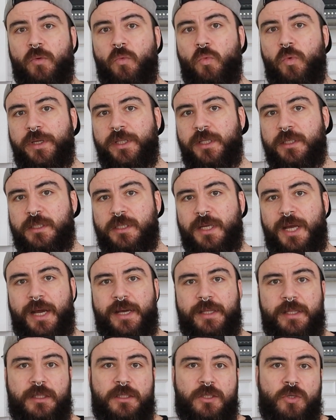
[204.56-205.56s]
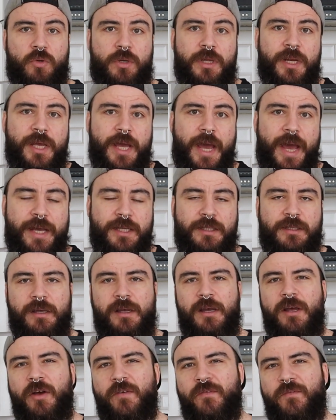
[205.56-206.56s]
we decided to create
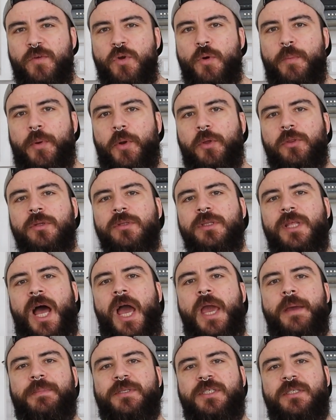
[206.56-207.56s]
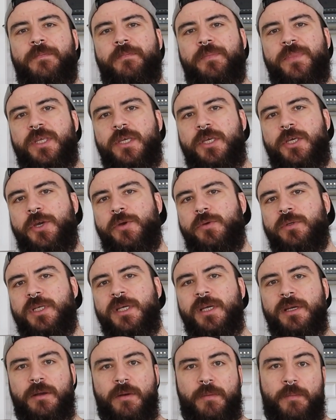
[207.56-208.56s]
few prototypes
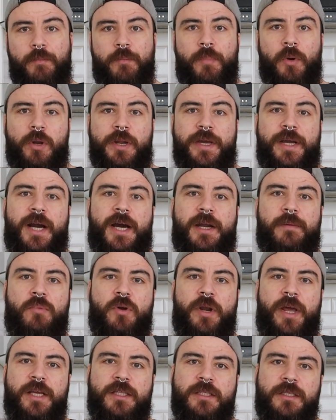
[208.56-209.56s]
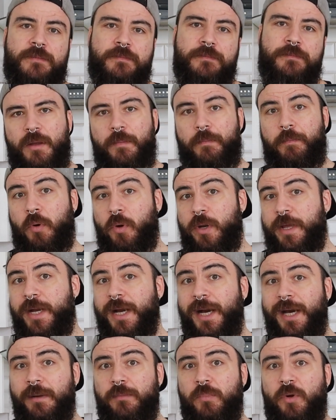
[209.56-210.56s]
using polycarbonate.
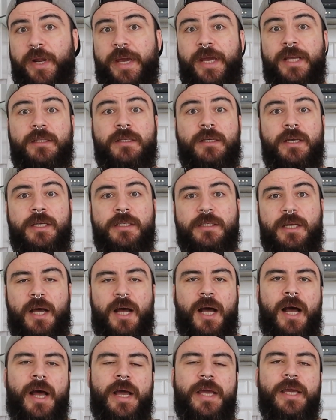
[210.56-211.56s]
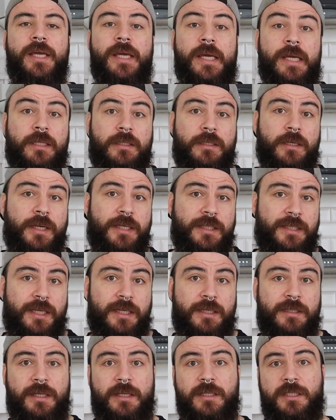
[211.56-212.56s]
Polycarbonate is a high heat
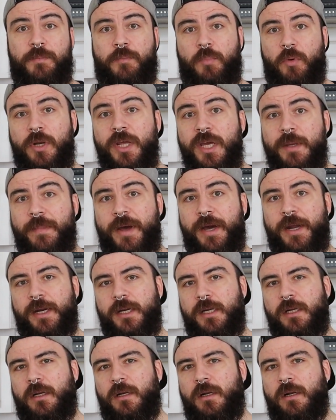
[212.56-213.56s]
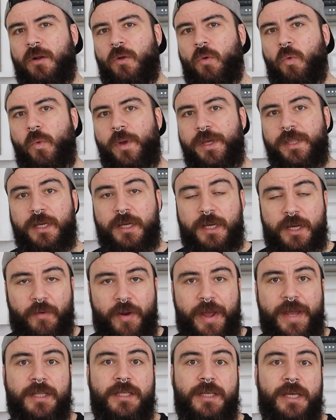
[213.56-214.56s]
resistance polymer with
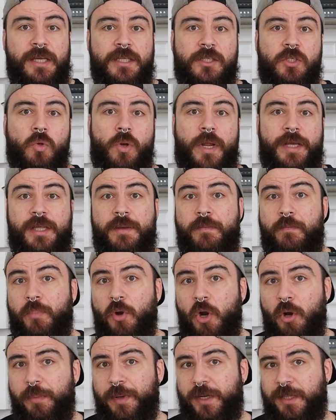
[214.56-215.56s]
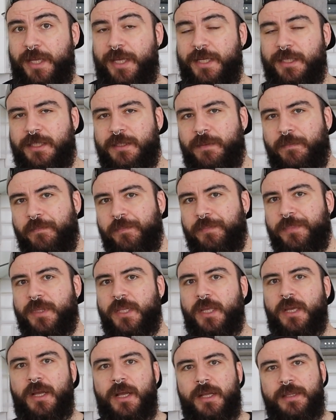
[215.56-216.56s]
great insulating properties
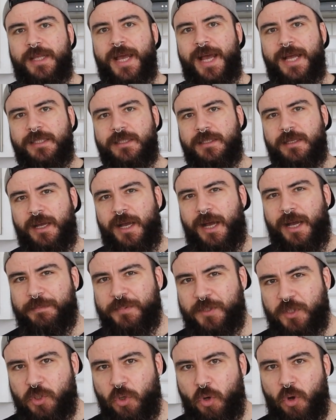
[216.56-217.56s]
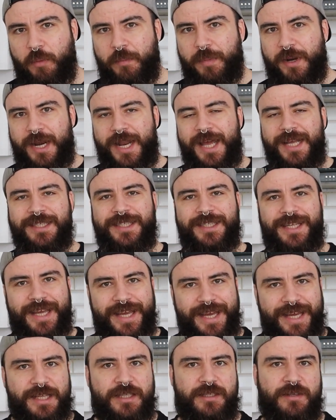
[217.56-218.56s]
that absorb less
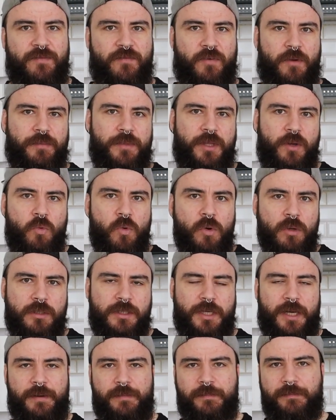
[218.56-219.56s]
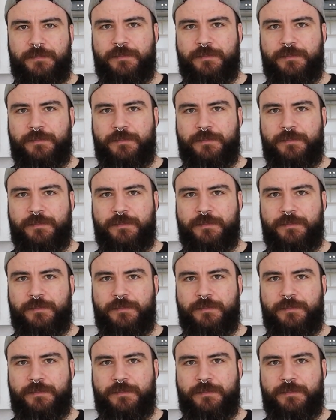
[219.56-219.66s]
heat from the water